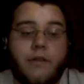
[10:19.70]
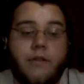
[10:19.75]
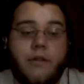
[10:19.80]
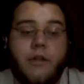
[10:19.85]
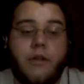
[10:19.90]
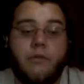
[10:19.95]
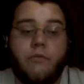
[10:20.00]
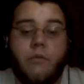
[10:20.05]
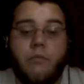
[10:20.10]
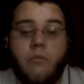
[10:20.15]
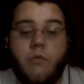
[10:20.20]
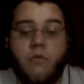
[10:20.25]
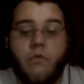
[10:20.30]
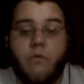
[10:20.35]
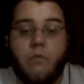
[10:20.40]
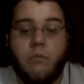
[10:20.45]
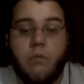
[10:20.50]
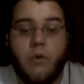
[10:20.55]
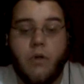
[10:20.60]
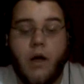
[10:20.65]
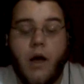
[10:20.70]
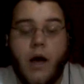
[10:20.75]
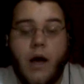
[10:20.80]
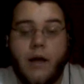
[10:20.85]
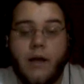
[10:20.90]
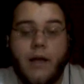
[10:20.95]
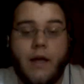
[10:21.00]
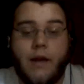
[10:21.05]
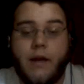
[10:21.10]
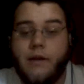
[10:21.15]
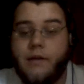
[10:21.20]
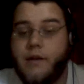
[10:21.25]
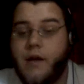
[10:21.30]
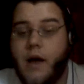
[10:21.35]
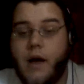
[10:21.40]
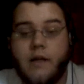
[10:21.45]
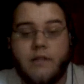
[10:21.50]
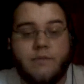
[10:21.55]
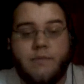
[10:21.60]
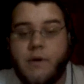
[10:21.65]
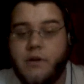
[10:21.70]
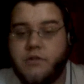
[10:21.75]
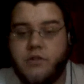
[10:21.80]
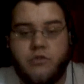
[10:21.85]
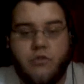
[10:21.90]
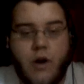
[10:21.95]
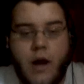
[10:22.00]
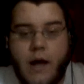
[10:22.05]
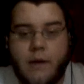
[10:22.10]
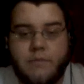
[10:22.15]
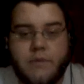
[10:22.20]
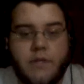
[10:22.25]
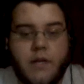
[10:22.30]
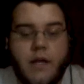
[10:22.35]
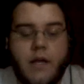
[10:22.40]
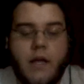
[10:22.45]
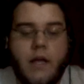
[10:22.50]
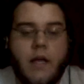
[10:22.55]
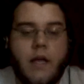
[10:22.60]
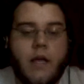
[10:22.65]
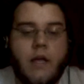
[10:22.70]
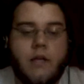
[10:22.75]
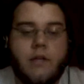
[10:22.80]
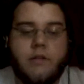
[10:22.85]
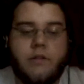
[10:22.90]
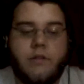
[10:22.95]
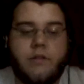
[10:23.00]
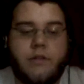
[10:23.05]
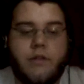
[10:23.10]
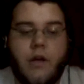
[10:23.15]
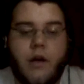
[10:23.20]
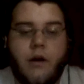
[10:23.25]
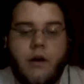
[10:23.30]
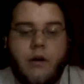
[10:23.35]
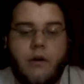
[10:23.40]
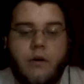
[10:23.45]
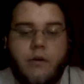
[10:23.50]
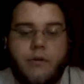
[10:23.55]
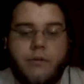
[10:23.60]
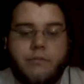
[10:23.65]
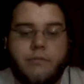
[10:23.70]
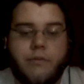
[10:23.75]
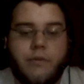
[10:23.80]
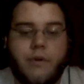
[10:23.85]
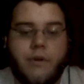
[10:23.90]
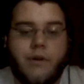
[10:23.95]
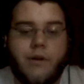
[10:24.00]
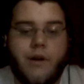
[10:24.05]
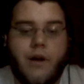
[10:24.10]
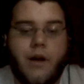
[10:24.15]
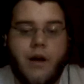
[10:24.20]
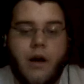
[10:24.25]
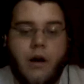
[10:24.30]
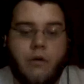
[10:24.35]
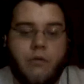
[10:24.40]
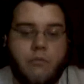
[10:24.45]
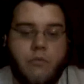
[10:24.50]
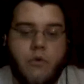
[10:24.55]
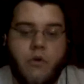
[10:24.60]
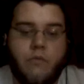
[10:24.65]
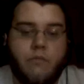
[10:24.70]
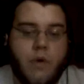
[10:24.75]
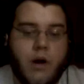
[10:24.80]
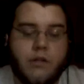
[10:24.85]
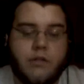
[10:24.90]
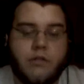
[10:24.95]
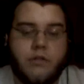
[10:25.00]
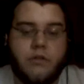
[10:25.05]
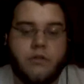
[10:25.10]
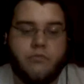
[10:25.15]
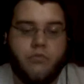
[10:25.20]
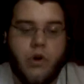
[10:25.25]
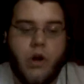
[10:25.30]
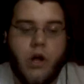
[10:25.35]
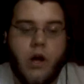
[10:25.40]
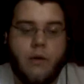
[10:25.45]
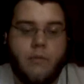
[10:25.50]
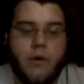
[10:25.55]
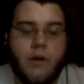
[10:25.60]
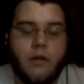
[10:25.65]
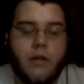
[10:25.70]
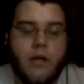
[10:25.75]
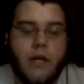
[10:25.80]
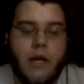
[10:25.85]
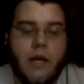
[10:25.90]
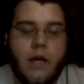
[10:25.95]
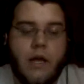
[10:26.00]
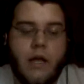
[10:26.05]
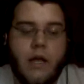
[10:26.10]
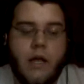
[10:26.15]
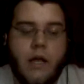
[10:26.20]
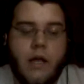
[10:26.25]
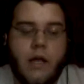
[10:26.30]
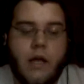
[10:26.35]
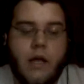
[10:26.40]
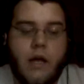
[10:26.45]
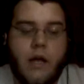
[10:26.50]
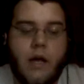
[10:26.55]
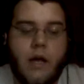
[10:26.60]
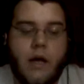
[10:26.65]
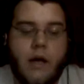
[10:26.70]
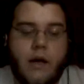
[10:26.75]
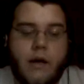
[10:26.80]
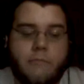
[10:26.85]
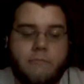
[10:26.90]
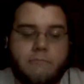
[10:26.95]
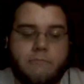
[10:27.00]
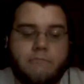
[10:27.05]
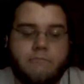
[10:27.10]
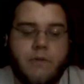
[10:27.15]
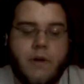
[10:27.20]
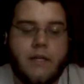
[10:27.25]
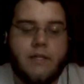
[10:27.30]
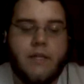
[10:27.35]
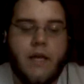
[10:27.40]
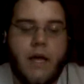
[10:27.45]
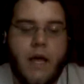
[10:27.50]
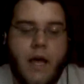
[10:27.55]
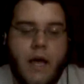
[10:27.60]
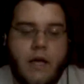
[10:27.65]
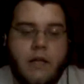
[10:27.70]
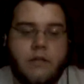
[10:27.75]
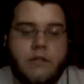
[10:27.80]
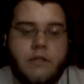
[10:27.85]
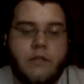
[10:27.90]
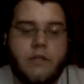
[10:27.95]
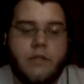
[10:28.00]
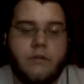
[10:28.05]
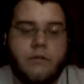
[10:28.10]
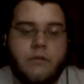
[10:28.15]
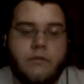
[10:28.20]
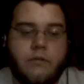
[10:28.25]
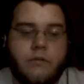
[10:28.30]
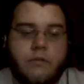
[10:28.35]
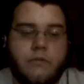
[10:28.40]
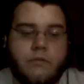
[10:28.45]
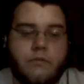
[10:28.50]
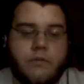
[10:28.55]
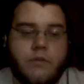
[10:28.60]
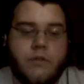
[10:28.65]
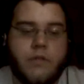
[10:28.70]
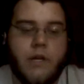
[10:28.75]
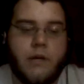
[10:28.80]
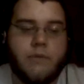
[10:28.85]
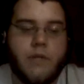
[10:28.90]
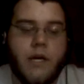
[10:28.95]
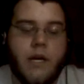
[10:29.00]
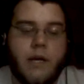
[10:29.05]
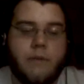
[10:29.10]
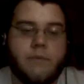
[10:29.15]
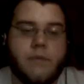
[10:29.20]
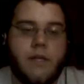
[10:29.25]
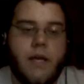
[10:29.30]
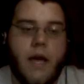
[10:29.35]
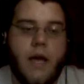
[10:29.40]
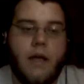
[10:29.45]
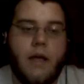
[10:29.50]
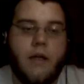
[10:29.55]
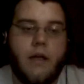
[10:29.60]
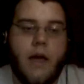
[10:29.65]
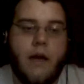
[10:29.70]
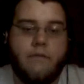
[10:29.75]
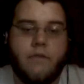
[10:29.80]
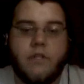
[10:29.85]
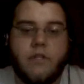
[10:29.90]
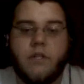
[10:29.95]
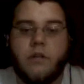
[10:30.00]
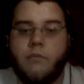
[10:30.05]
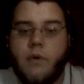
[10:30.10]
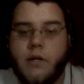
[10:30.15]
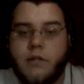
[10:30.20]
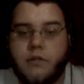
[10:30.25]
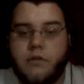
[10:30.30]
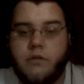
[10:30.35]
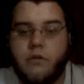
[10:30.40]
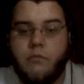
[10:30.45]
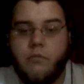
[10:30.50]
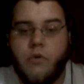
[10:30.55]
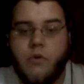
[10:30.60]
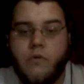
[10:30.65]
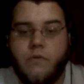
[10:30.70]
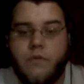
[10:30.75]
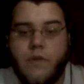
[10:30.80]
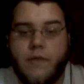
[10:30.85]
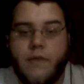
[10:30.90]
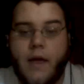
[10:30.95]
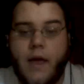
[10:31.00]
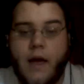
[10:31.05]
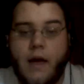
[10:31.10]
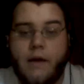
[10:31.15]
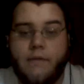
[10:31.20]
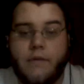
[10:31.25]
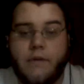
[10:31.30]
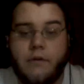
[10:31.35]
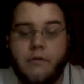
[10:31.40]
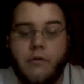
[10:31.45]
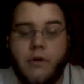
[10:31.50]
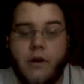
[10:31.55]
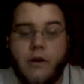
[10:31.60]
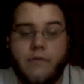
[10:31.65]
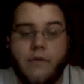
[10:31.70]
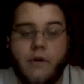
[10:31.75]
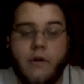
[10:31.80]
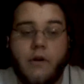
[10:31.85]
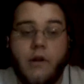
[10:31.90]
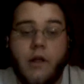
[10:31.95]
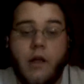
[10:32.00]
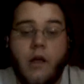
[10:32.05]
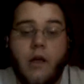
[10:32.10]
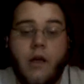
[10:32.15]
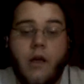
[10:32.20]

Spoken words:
the remove from getting spells and traps. So I'll remove monsters predominantly. I tend to sometimes get every single monster removed that they have in their graveyard,